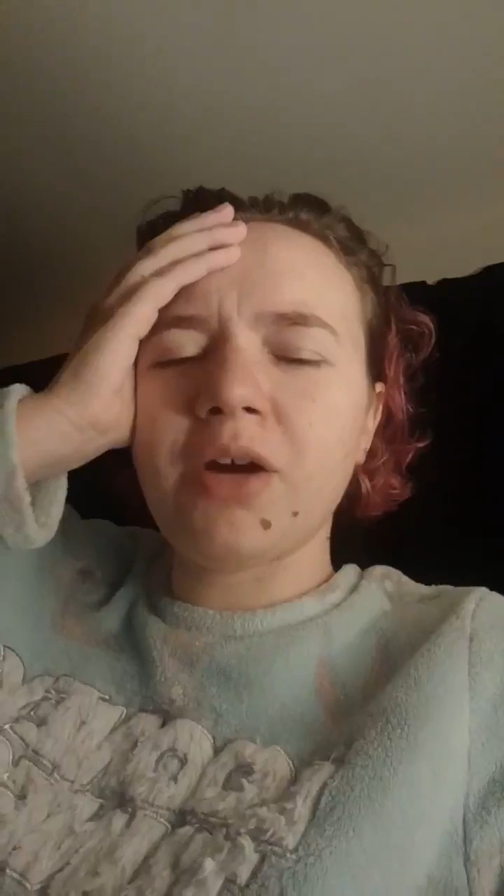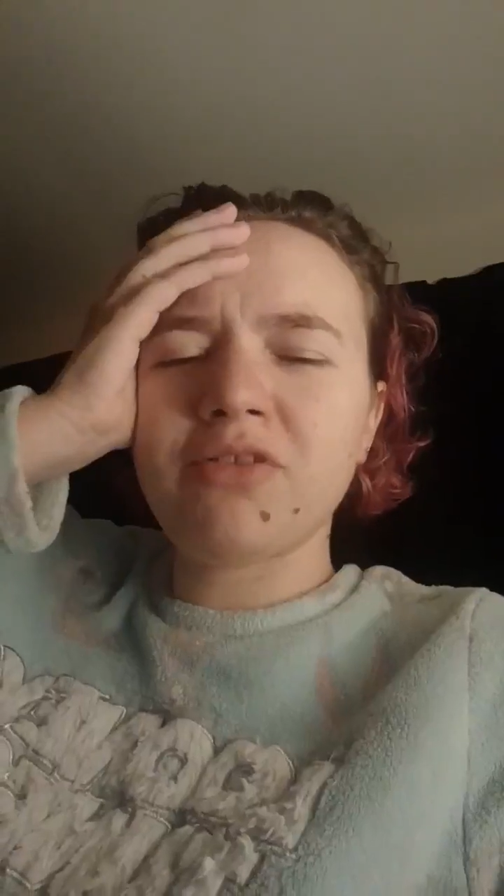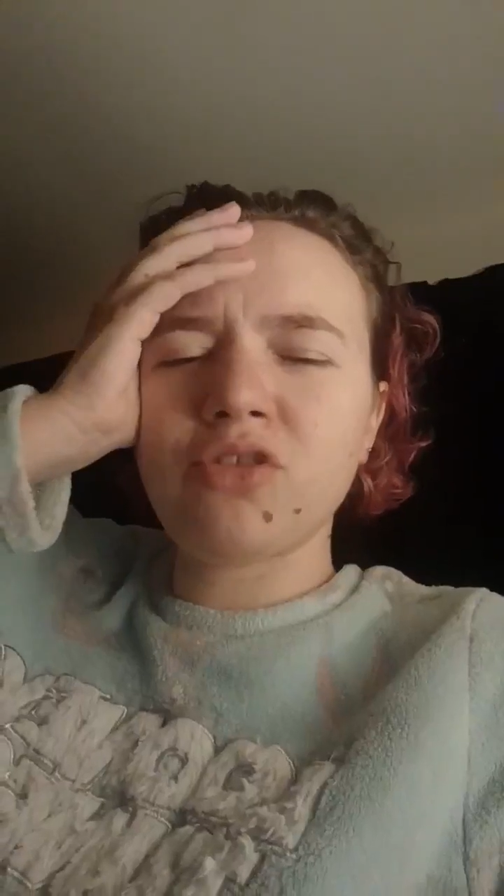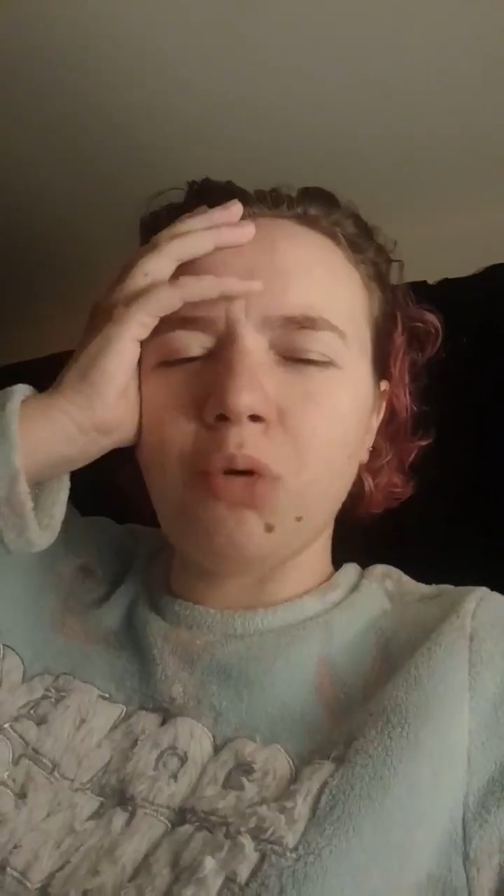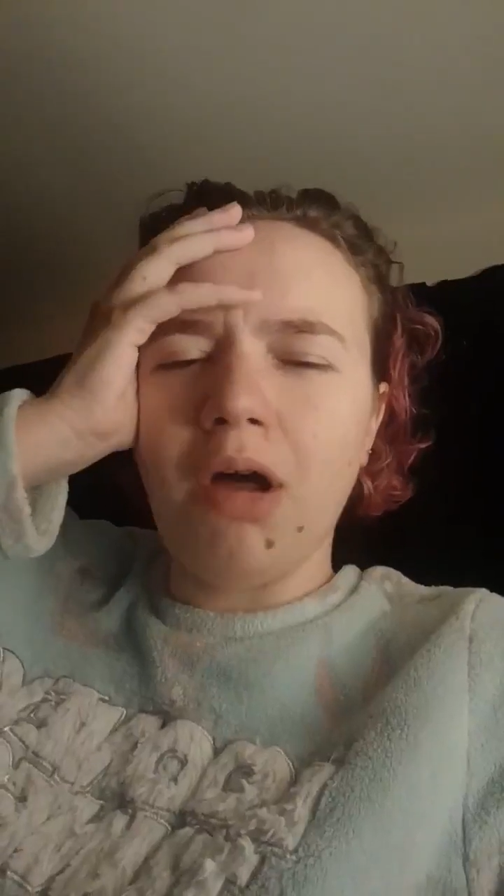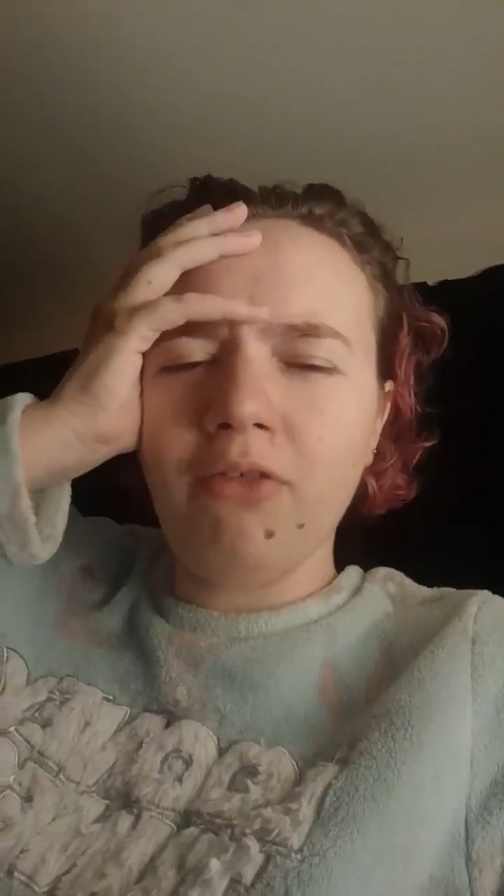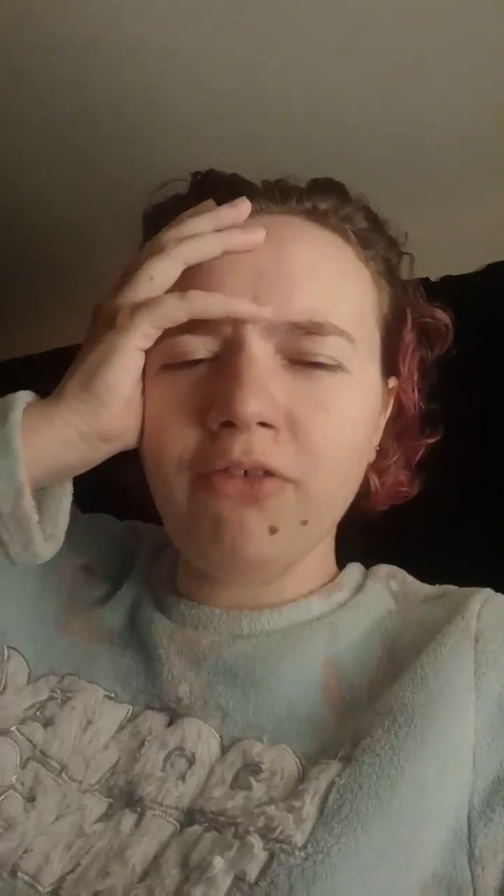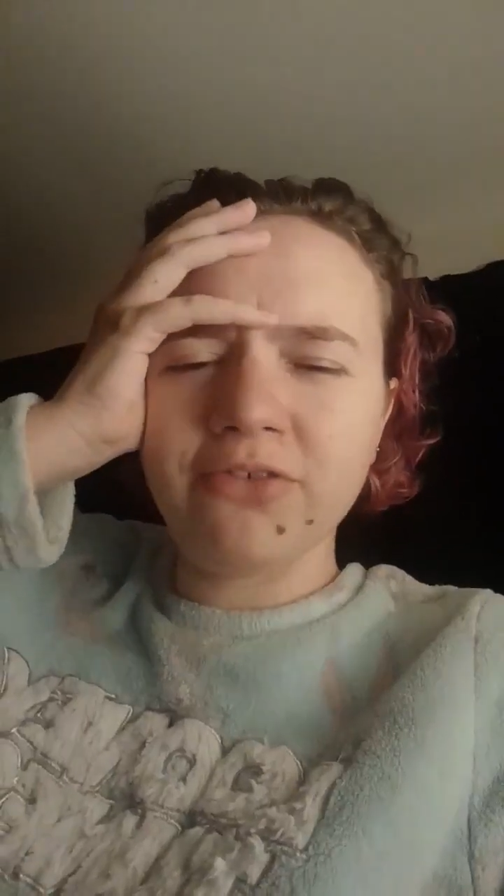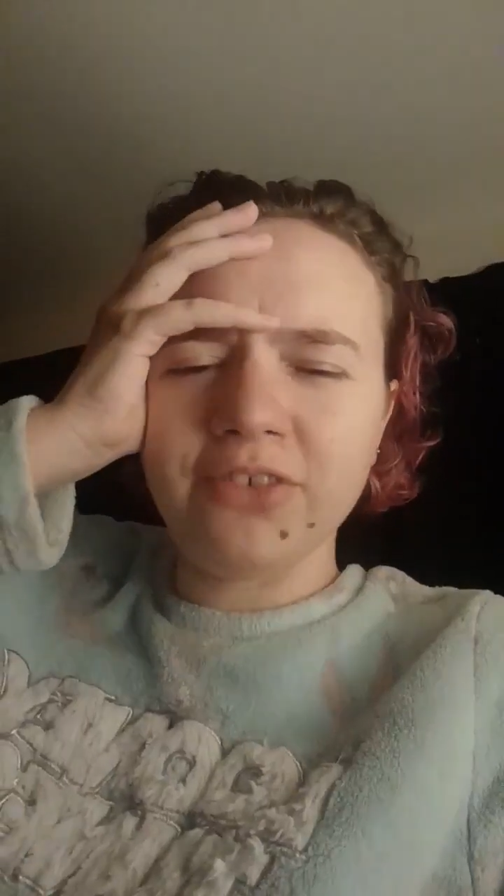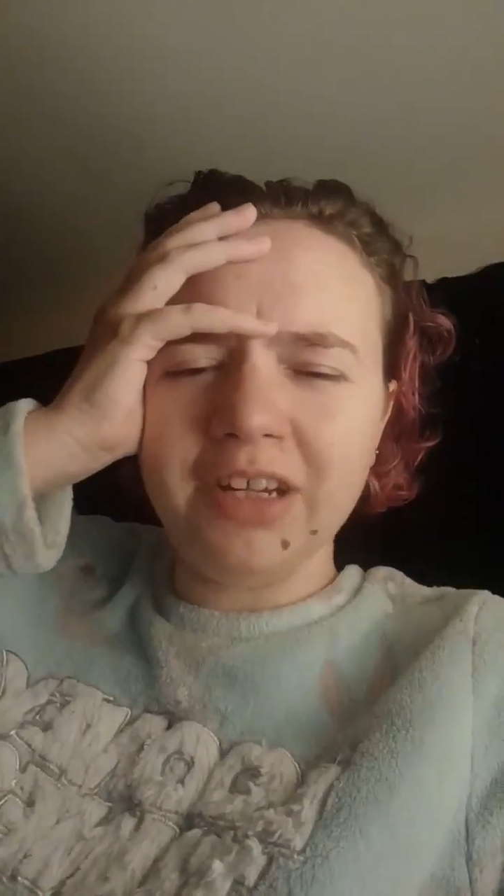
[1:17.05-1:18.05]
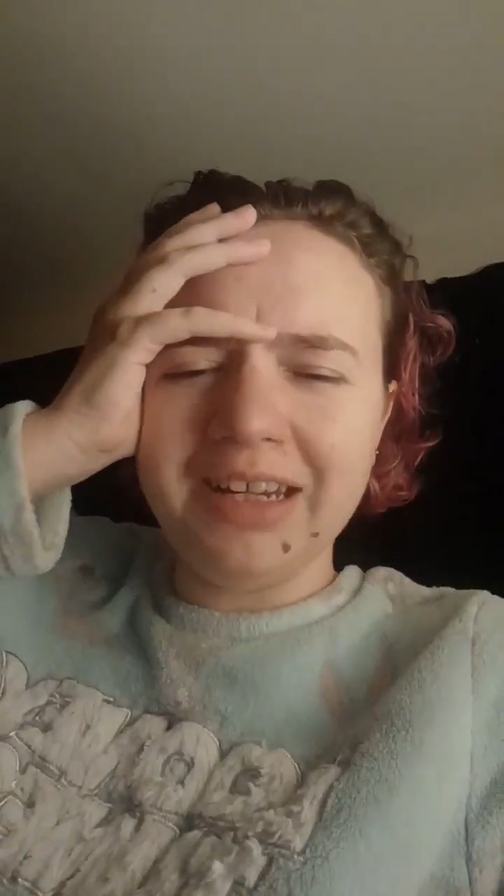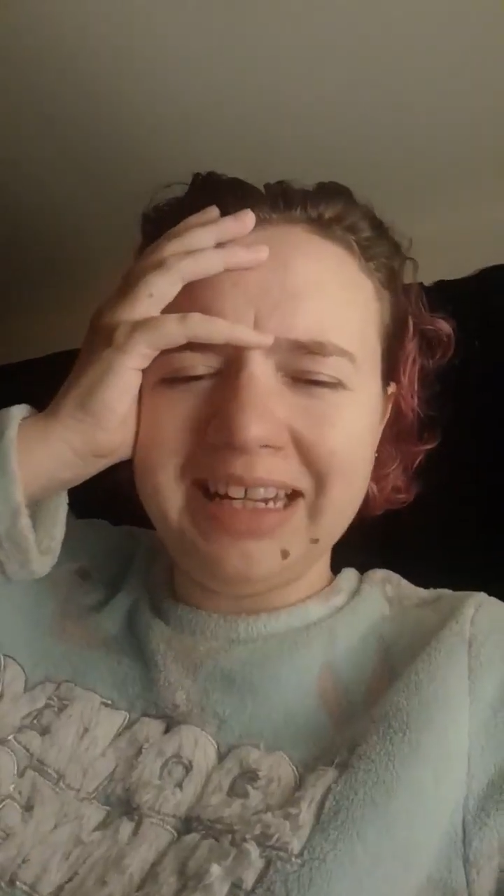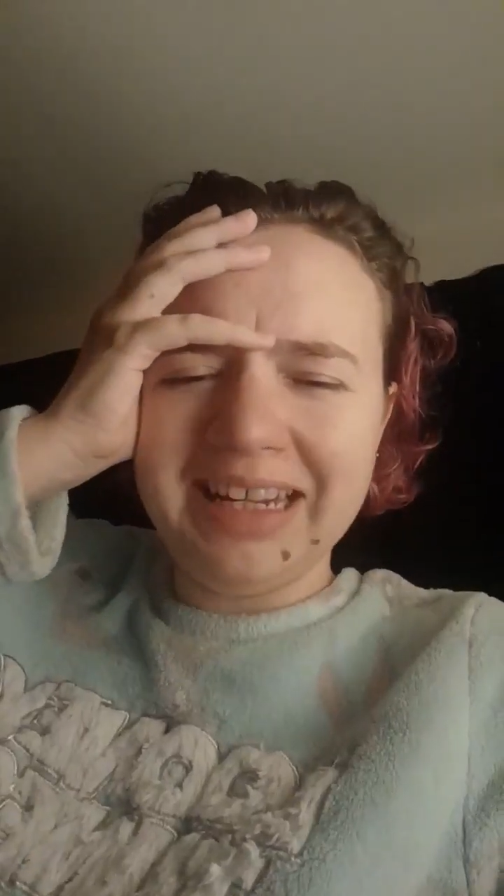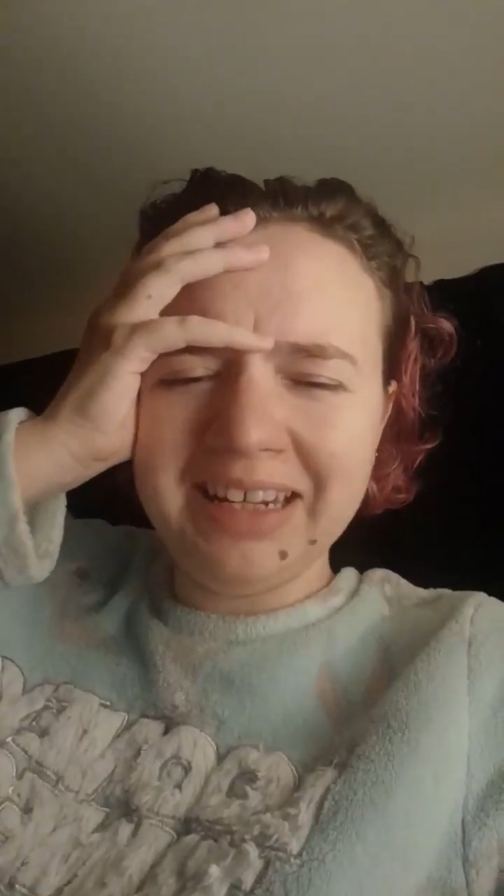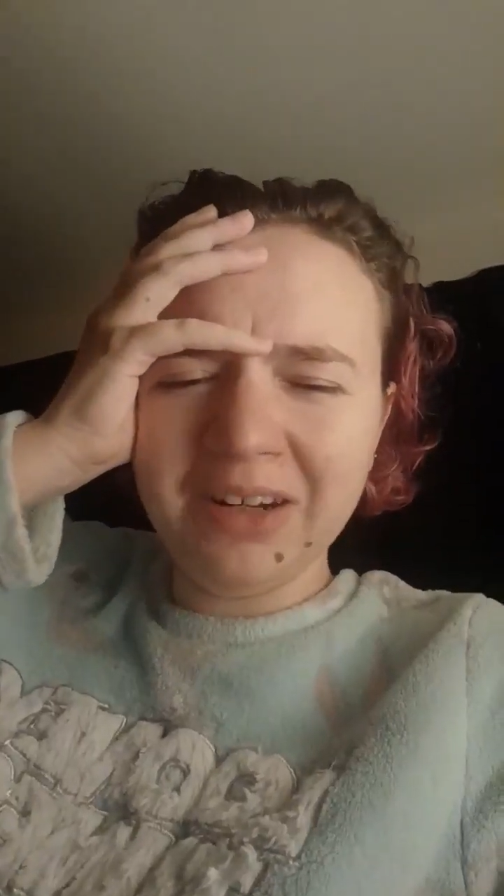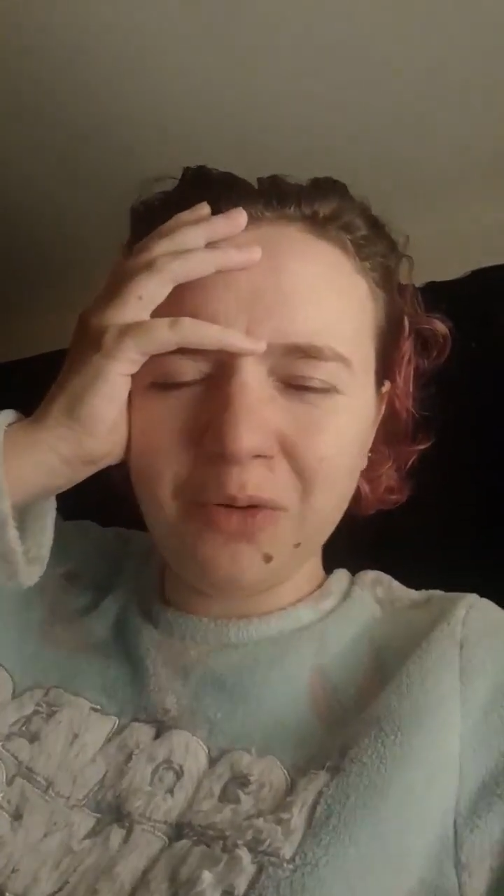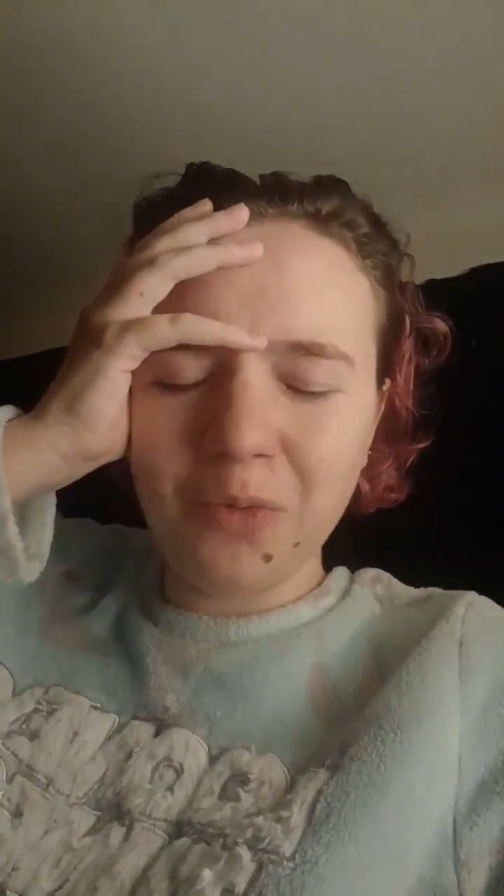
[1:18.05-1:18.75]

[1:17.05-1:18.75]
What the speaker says: I was 12 or 13